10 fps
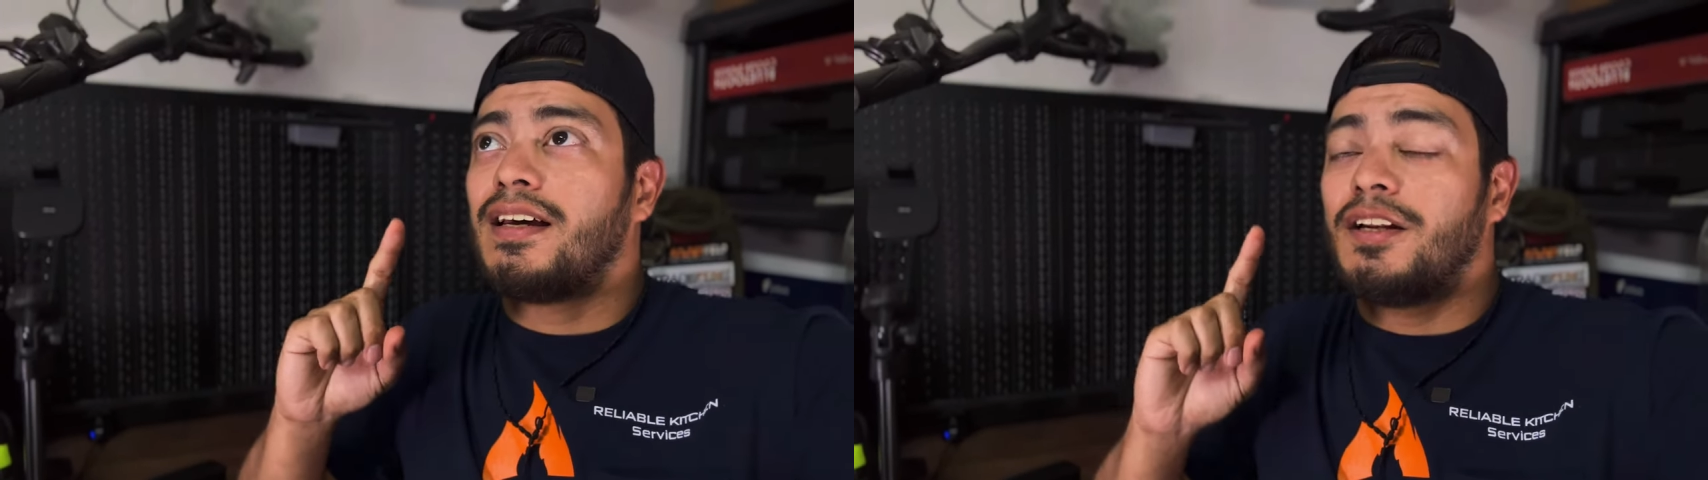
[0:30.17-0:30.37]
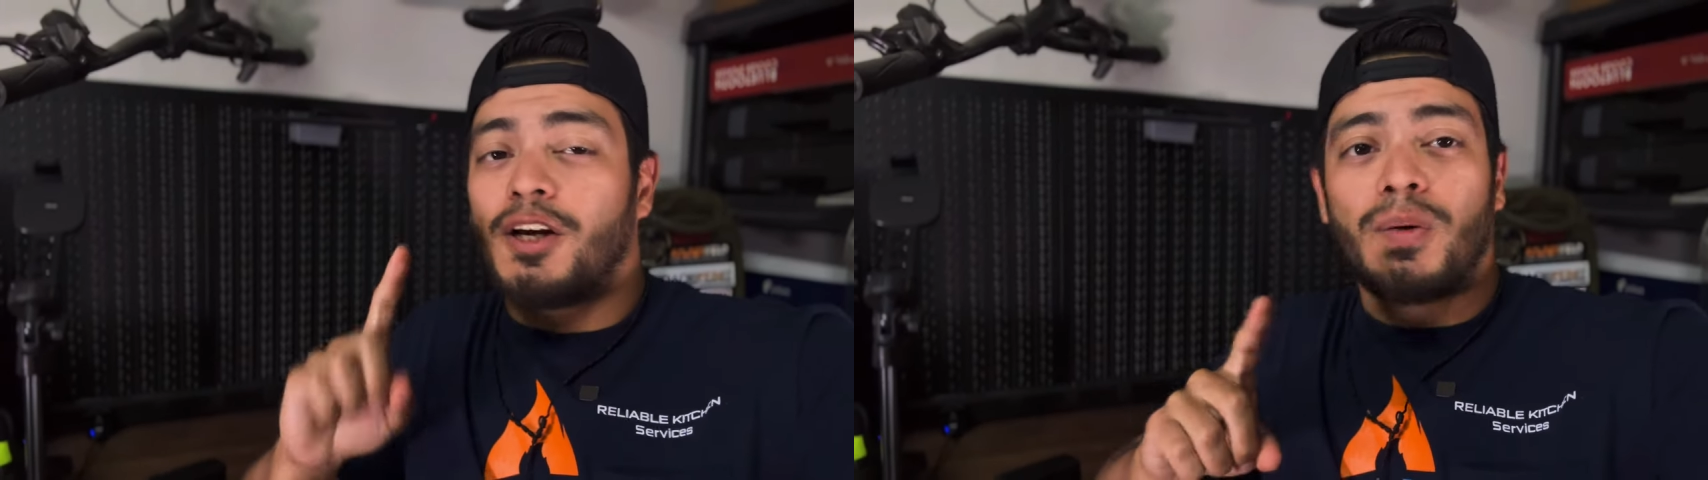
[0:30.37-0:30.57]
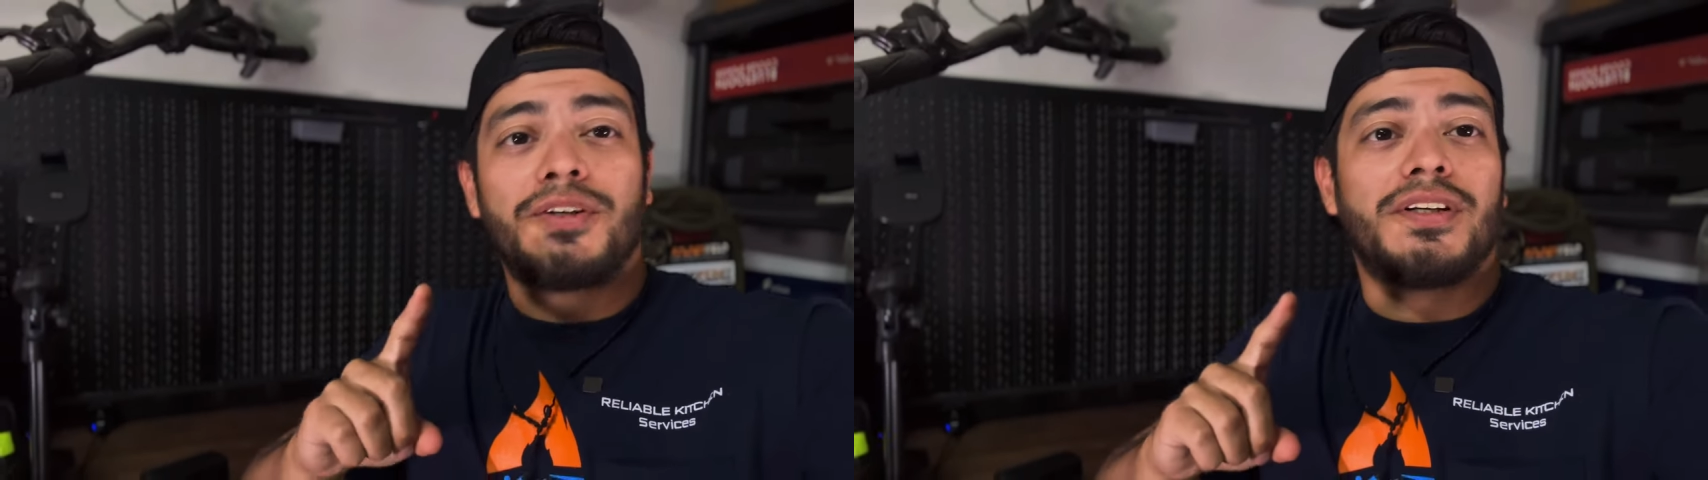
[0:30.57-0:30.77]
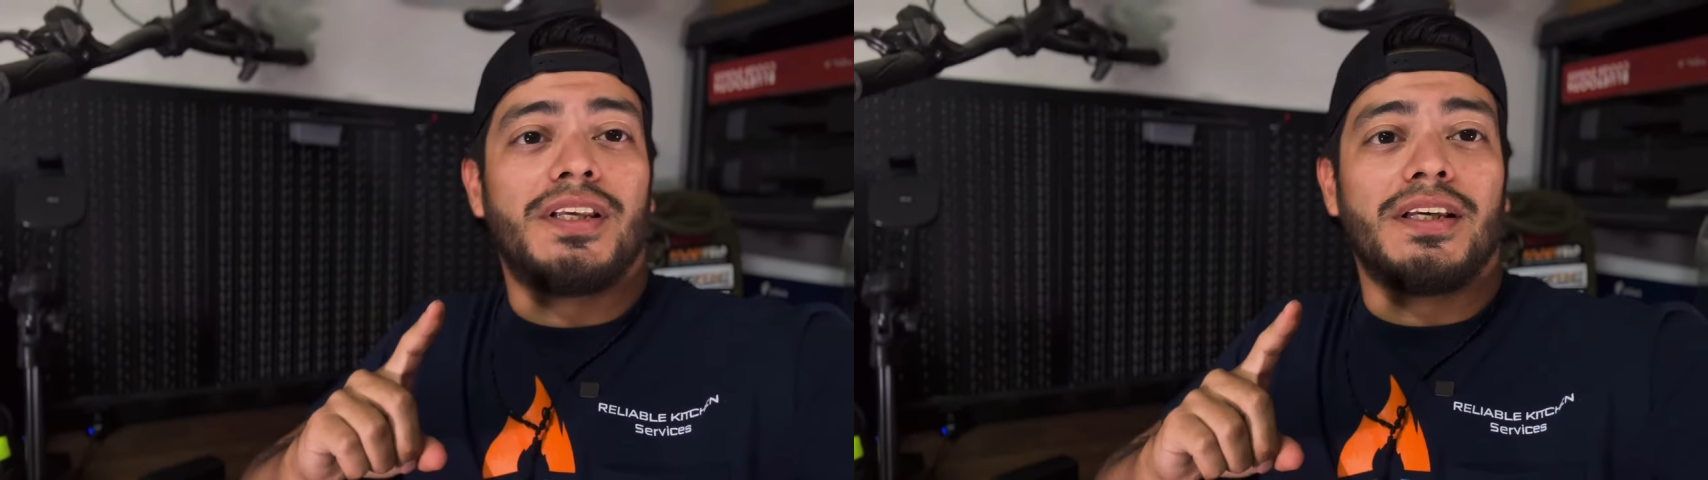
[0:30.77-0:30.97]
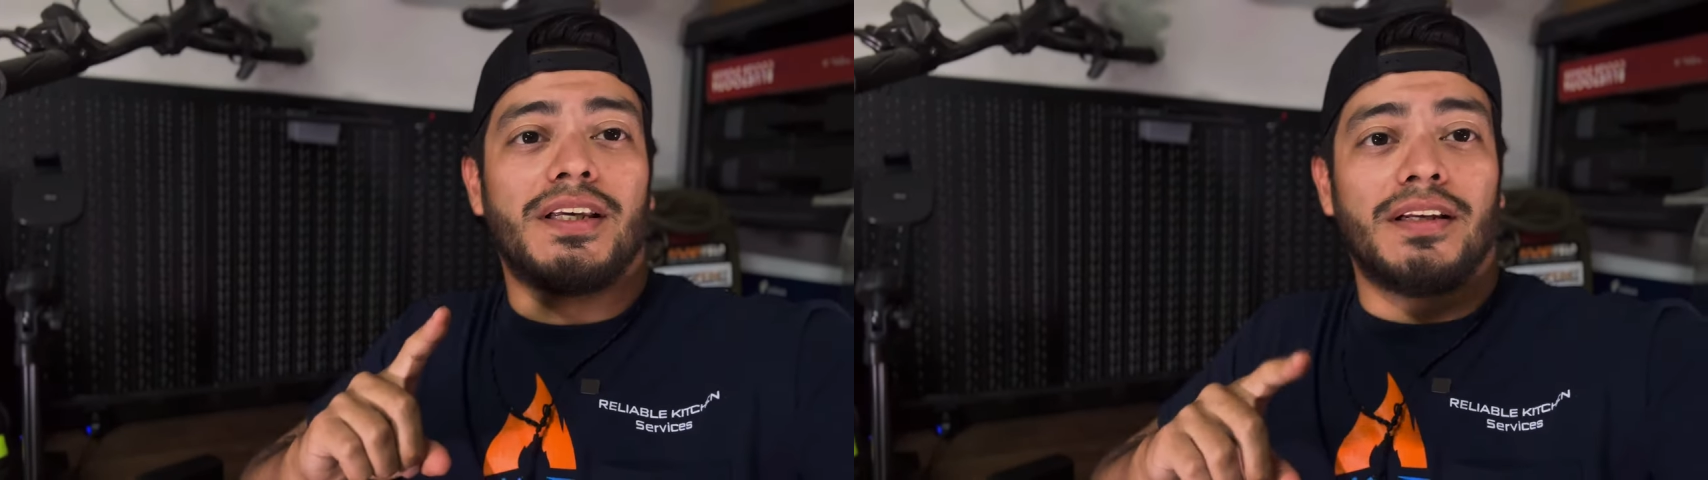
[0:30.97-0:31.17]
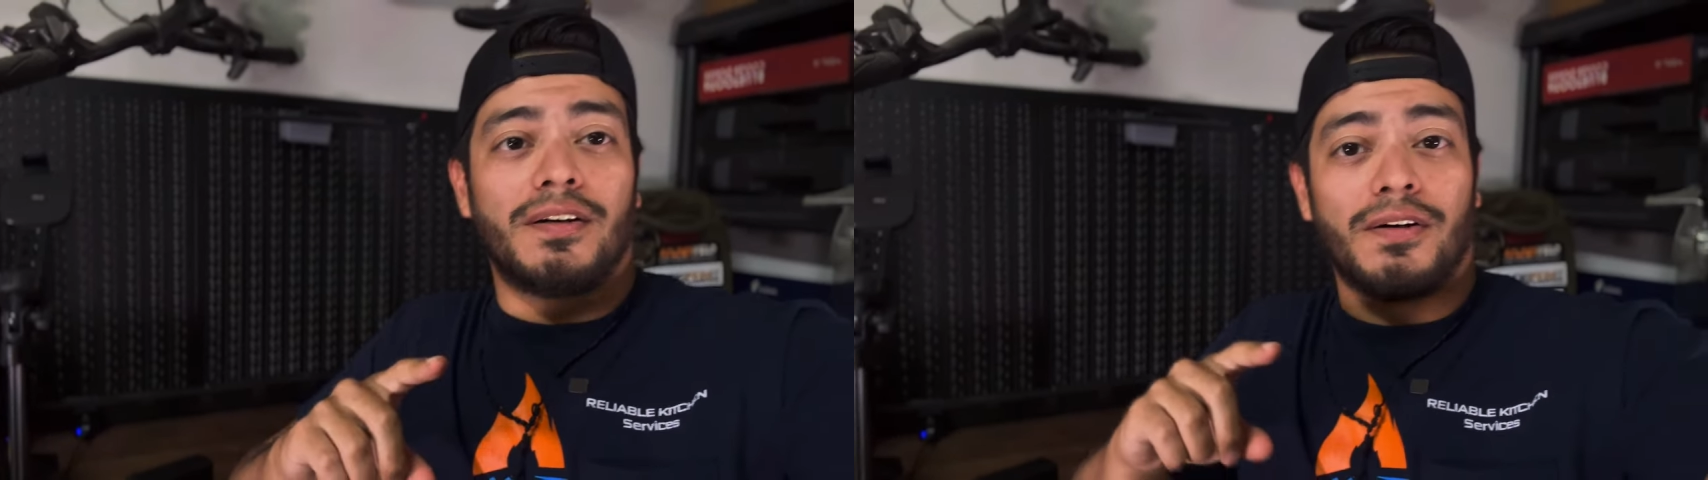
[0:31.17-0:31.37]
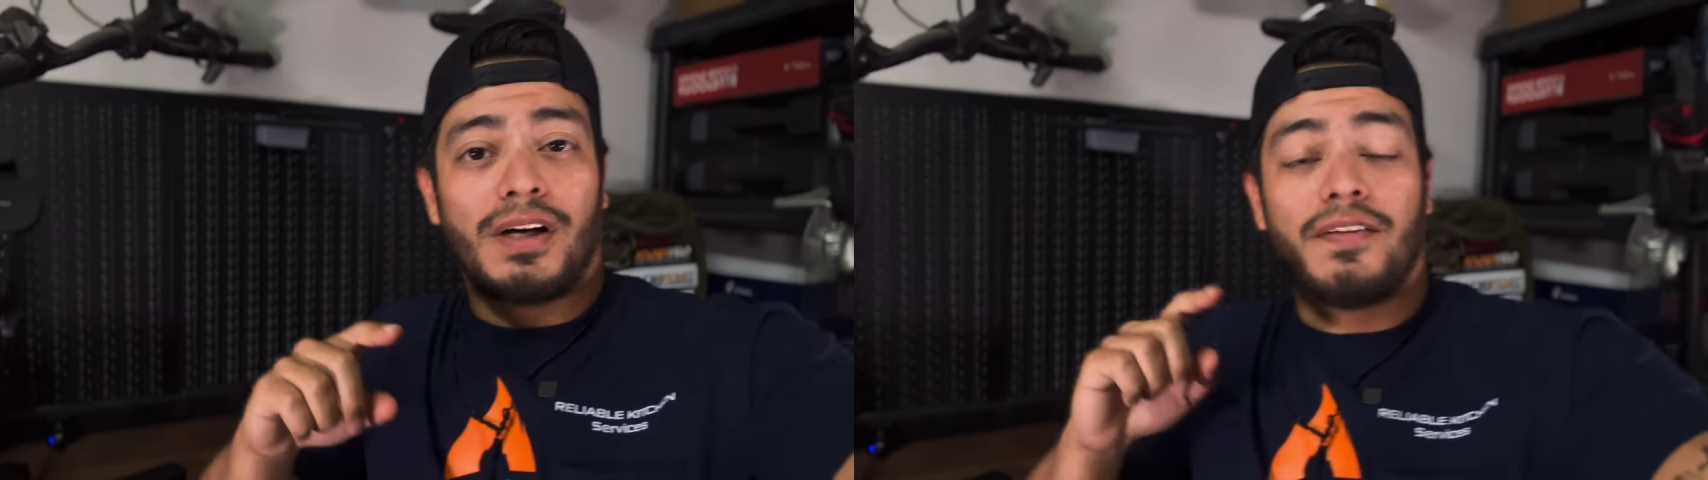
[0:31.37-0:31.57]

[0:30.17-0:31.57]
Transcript: know what you're thinking, or